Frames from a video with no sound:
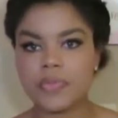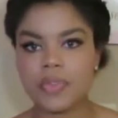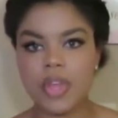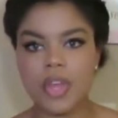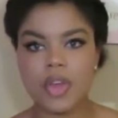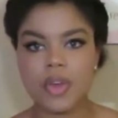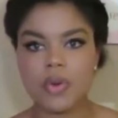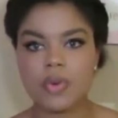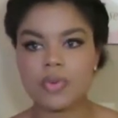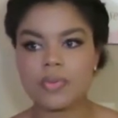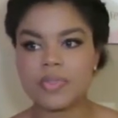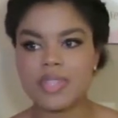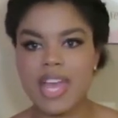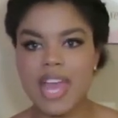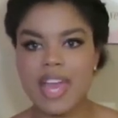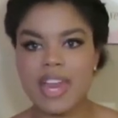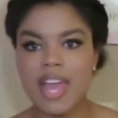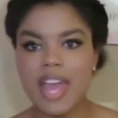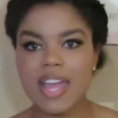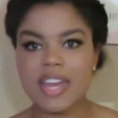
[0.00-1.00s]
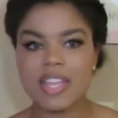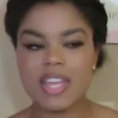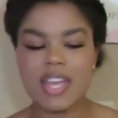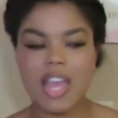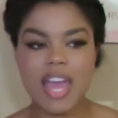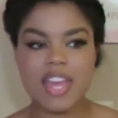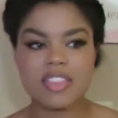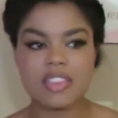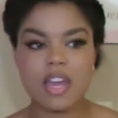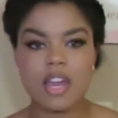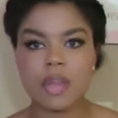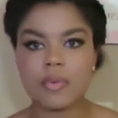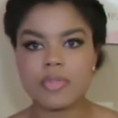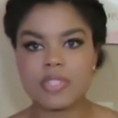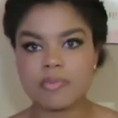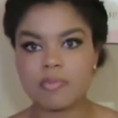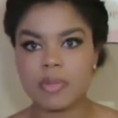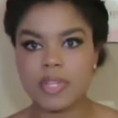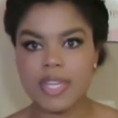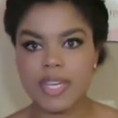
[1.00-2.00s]
flow that I thought I
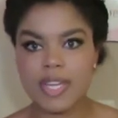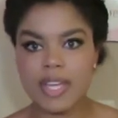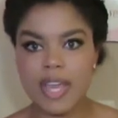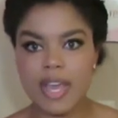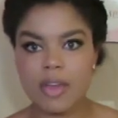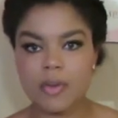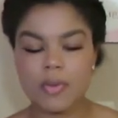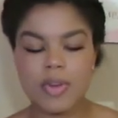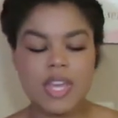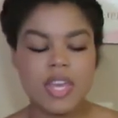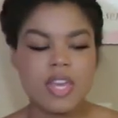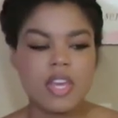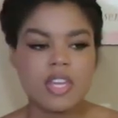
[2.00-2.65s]
was bleeding out.